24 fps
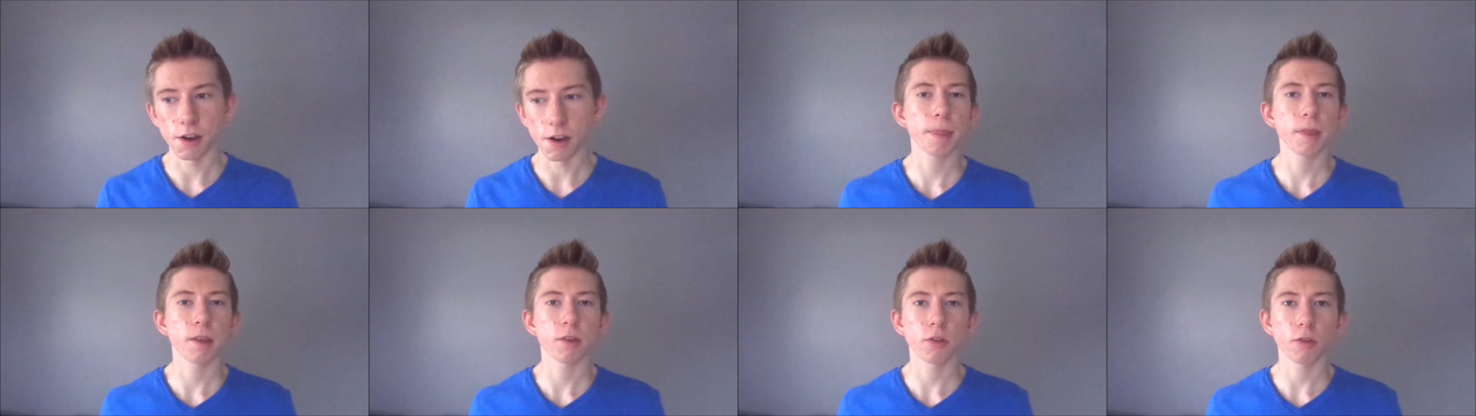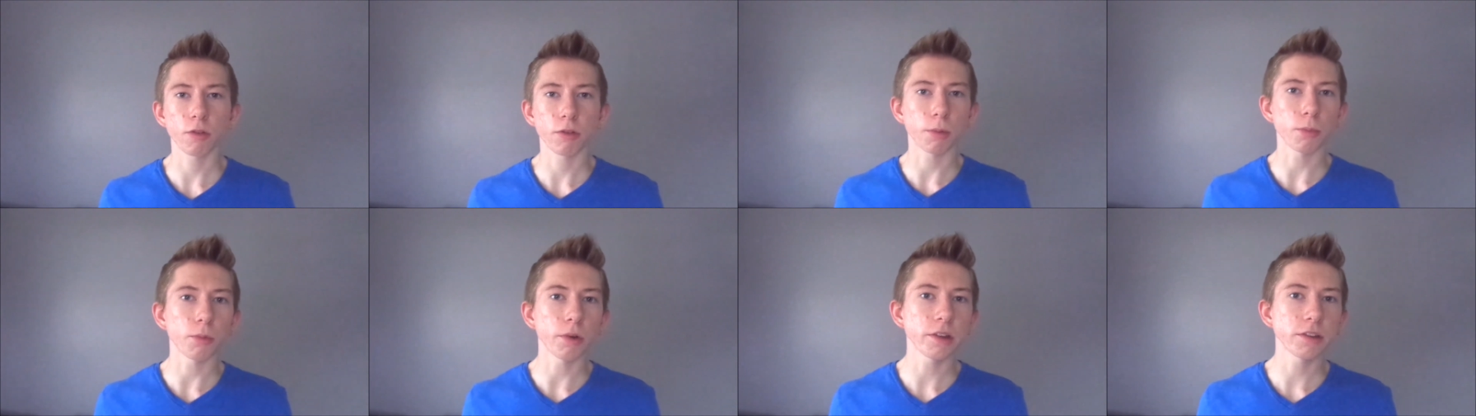So
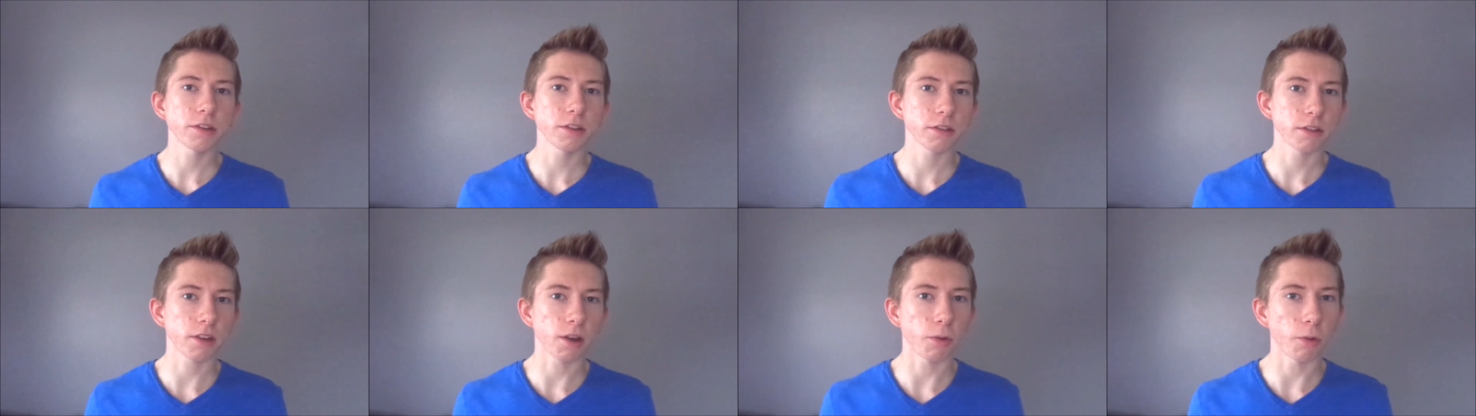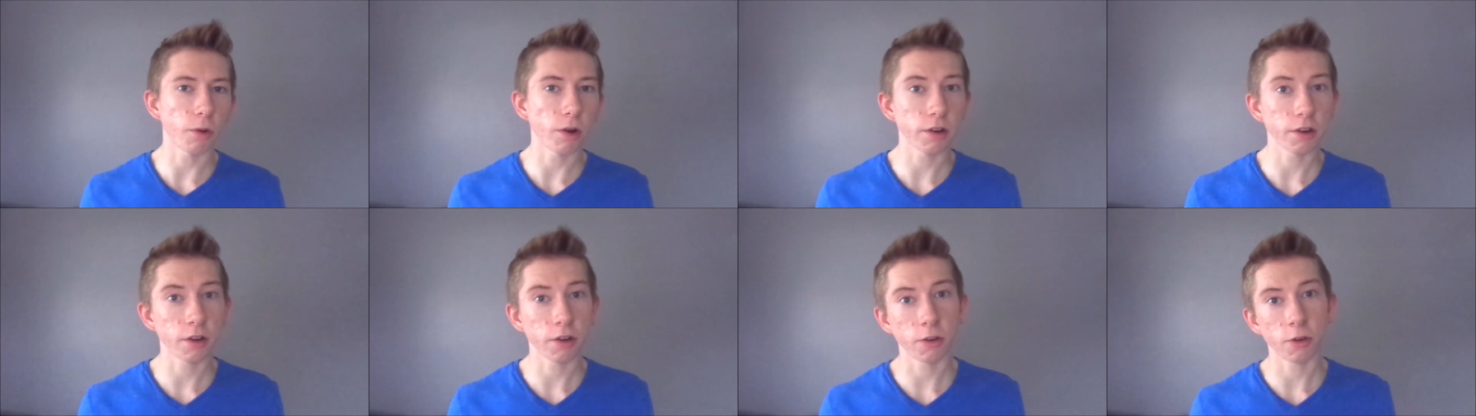some reasons I
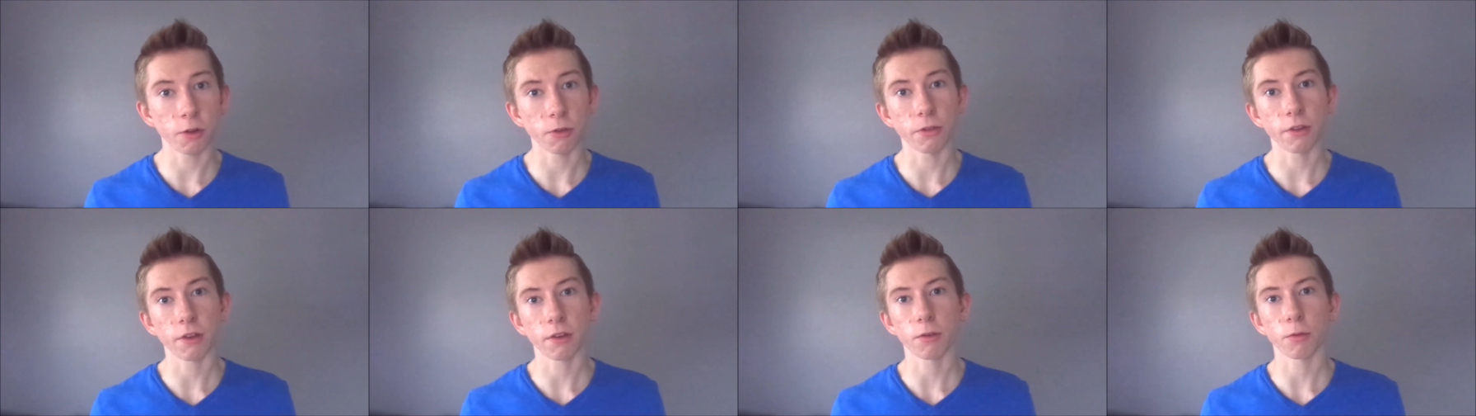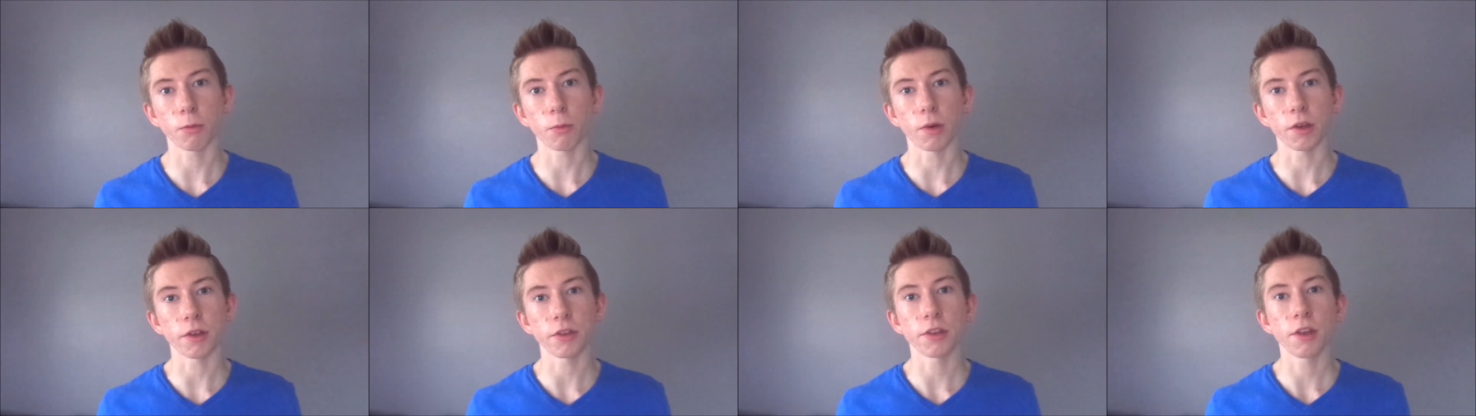wanted to do this
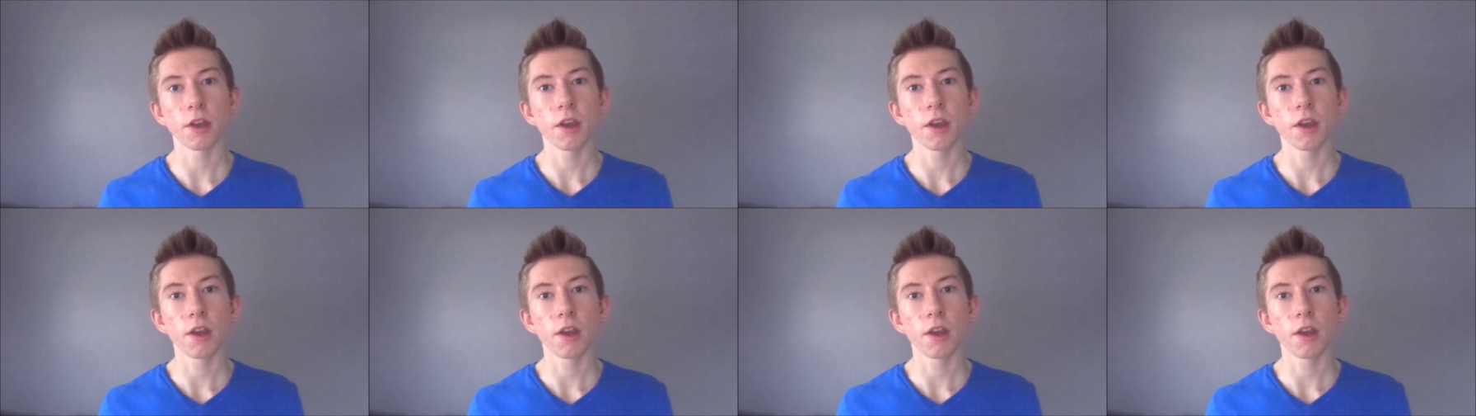was